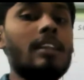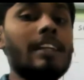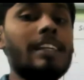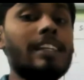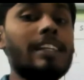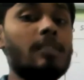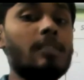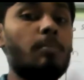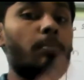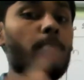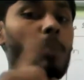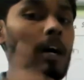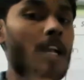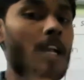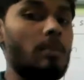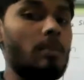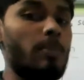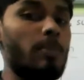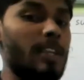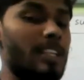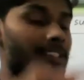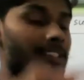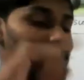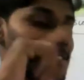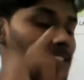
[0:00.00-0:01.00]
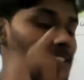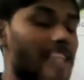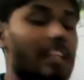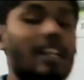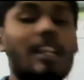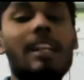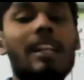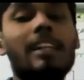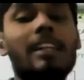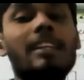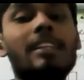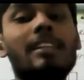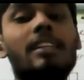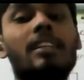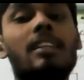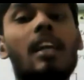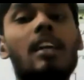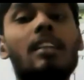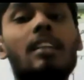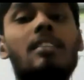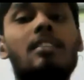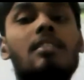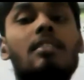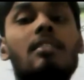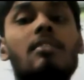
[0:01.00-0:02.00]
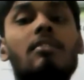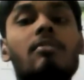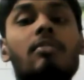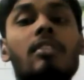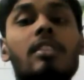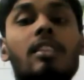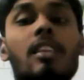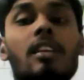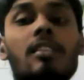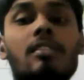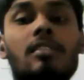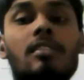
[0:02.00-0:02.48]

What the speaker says: its bulb is still in touch with the